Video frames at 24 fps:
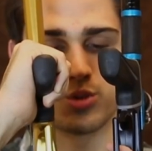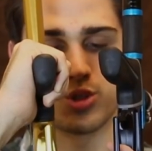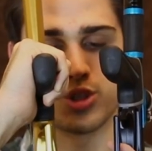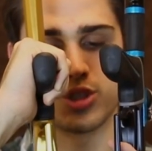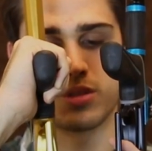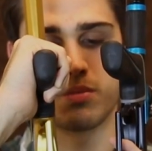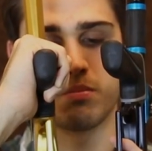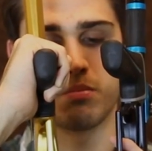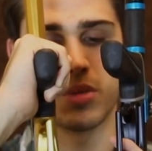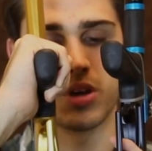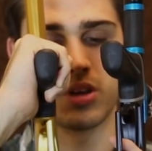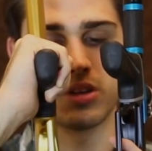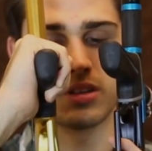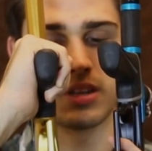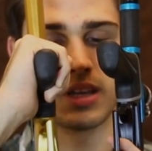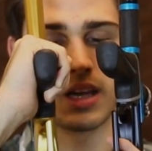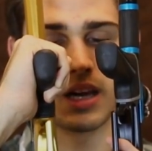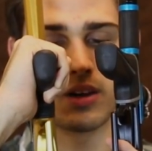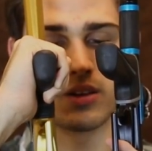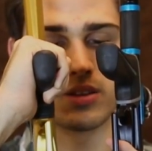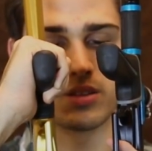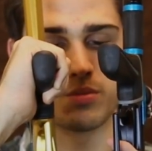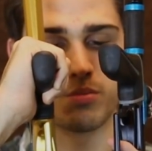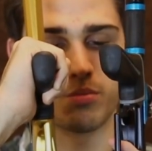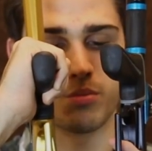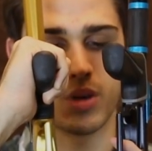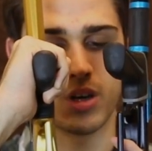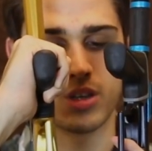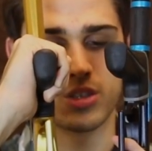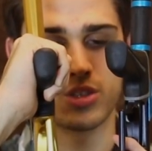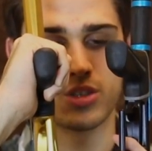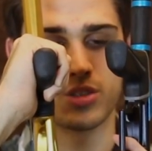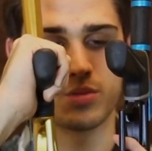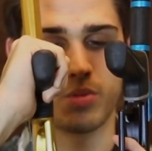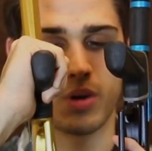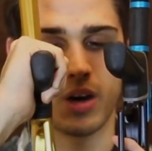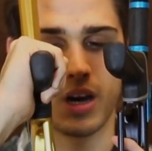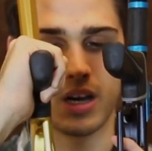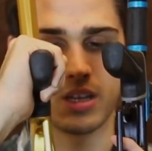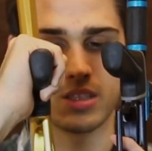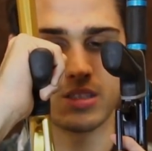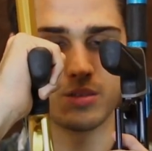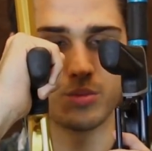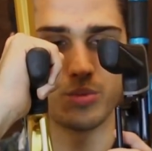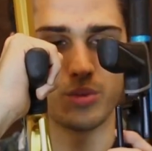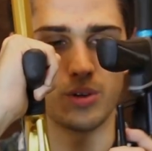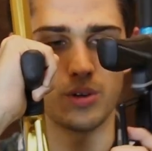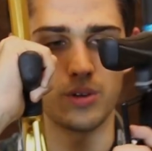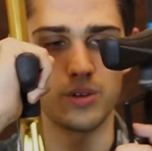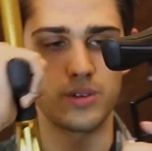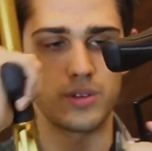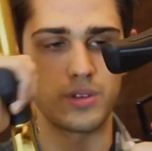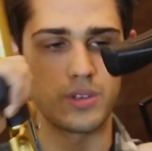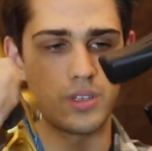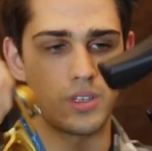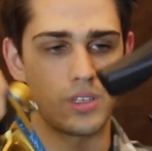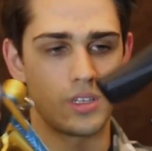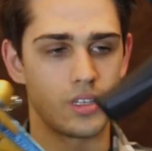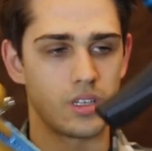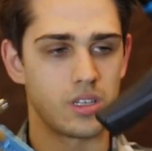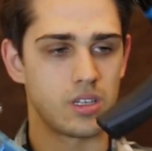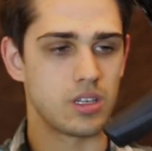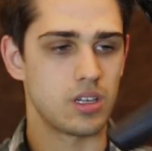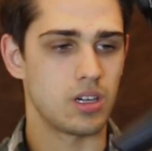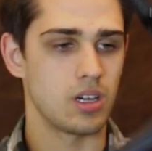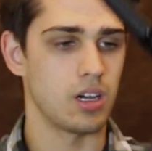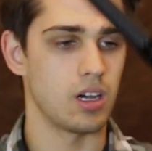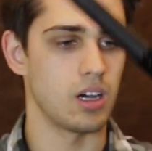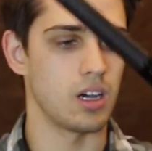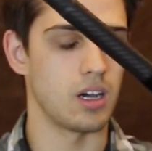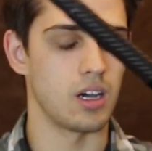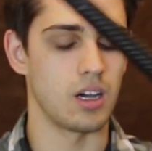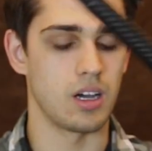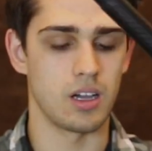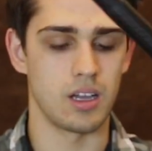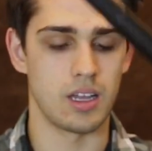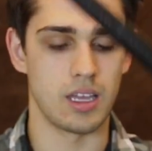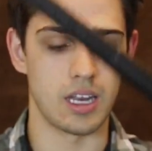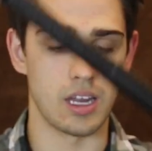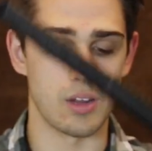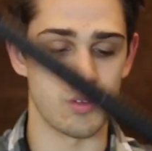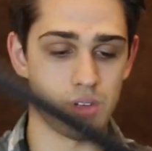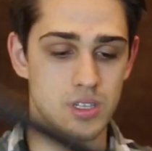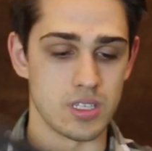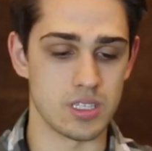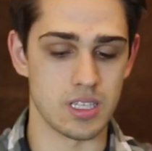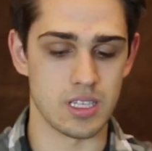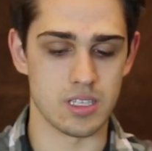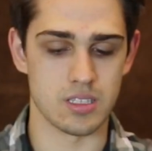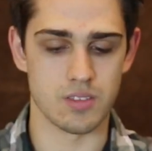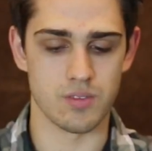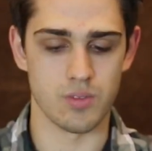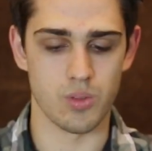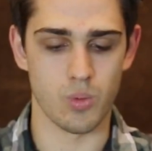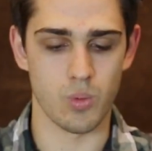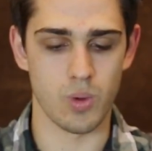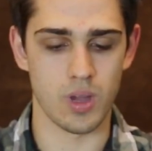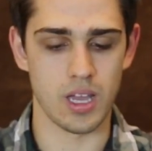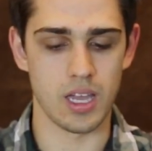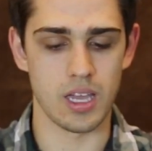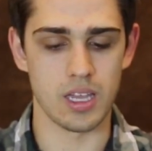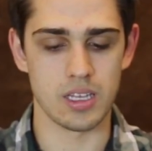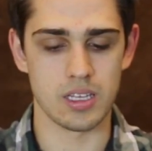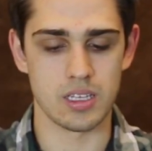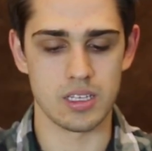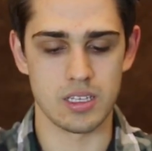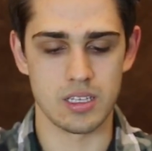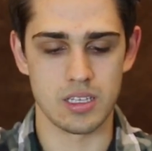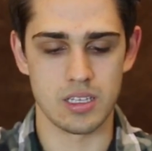was just milled down as much as possible in every sense of the way.